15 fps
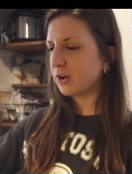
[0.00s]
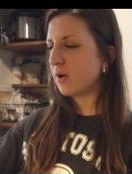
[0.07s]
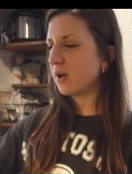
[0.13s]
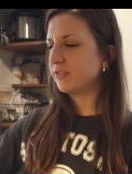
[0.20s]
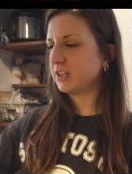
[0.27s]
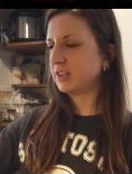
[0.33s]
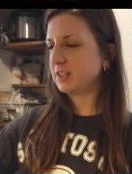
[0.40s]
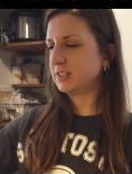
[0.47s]

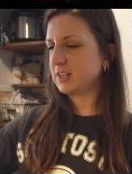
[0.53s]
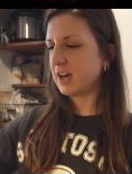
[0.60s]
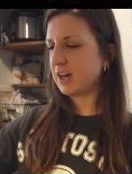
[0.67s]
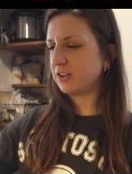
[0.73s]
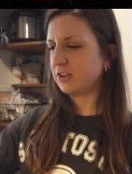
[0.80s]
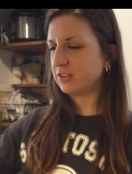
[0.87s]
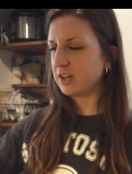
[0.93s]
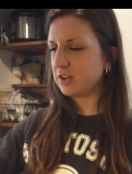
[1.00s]
everything
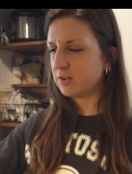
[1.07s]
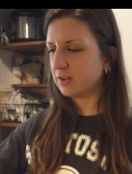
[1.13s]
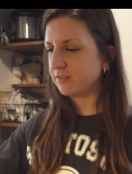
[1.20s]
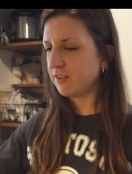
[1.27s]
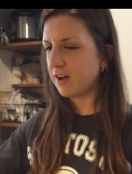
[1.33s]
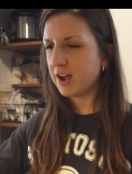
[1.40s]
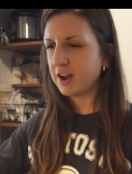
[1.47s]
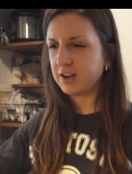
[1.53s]
together that you can
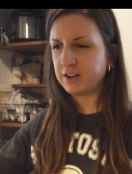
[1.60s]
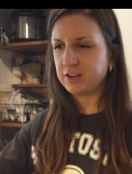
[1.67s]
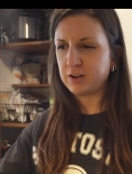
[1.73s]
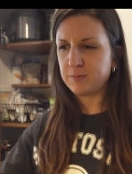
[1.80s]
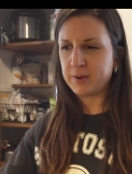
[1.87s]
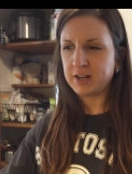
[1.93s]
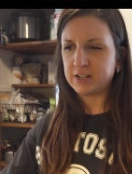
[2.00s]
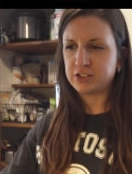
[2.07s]
find in your
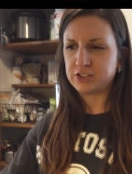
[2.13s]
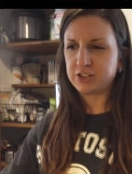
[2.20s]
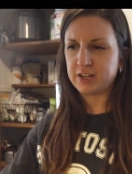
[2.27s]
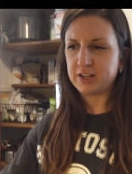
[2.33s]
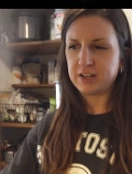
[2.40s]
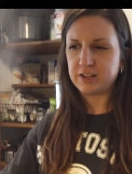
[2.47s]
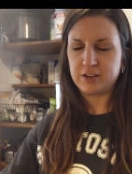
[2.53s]
pantry and